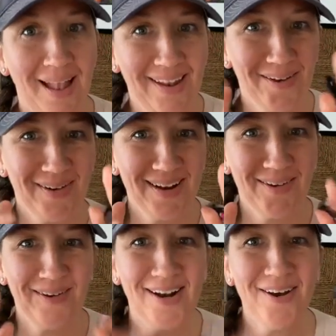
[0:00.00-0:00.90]
Hello,
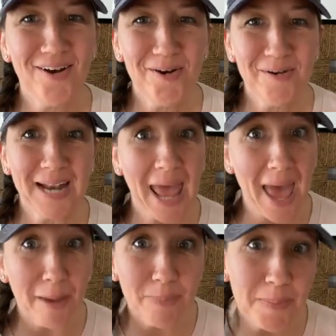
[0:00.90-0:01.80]
hello, hello, and
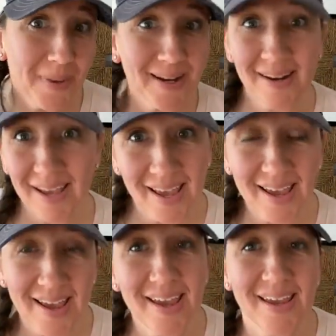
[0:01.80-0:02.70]
happy
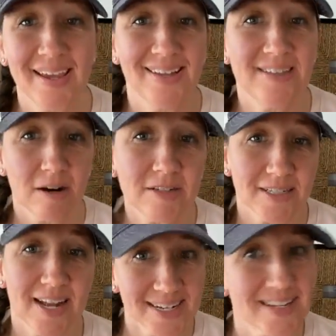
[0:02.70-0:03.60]
Monday. It's art
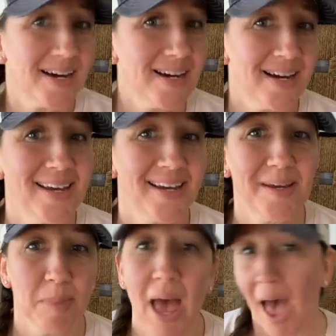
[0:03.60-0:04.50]
snack
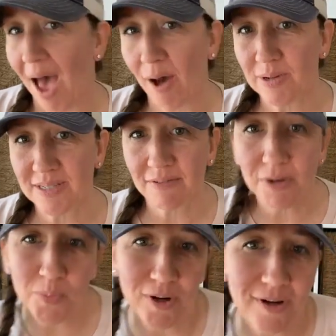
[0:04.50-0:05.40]
time. How is
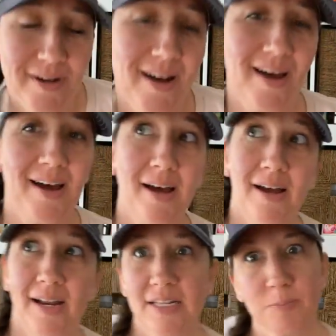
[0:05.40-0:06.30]
everyone
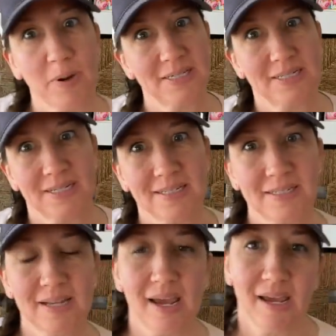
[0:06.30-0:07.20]
on It's
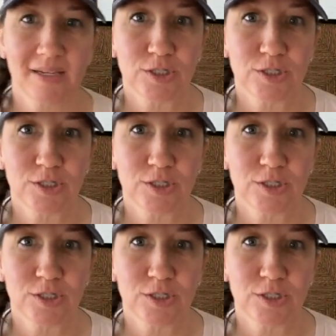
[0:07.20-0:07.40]
President's Day?